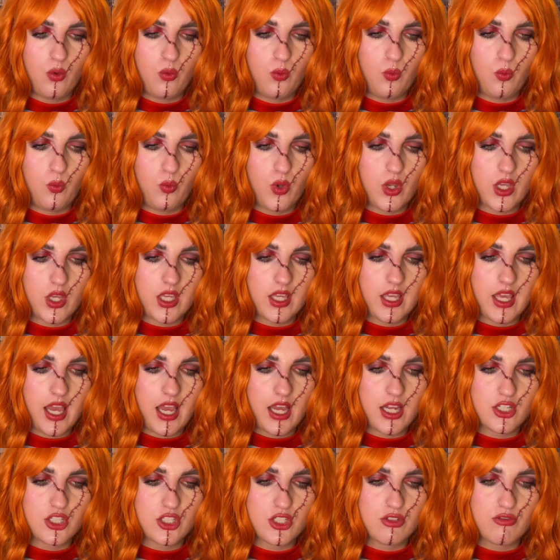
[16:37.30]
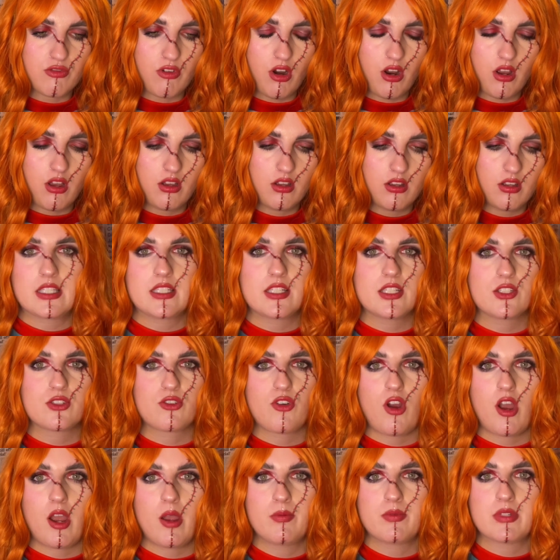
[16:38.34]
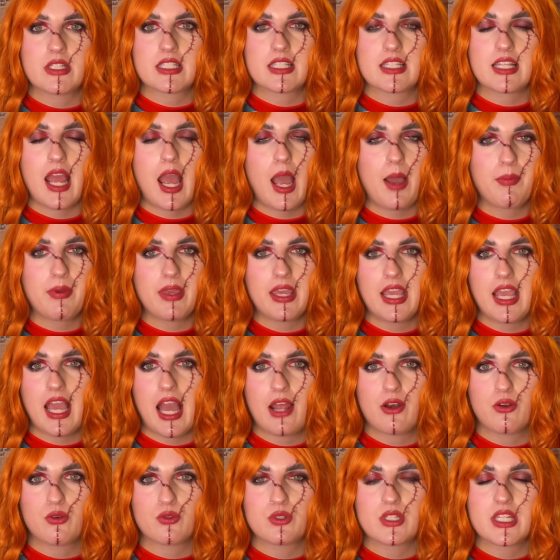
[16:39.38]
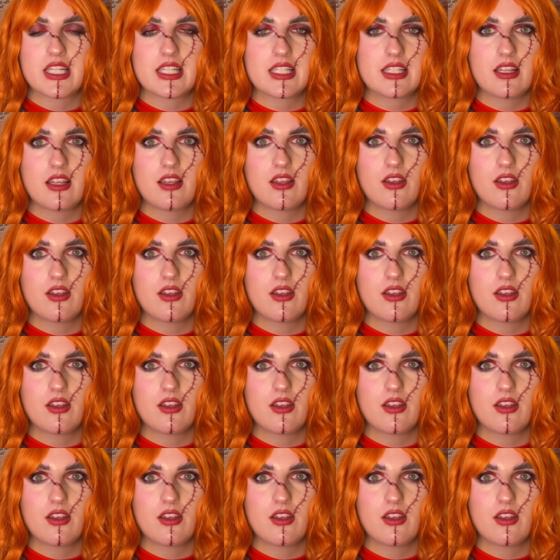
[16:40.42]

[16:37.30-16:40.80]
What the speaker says: Wakashra. It's described as a happy and autistic.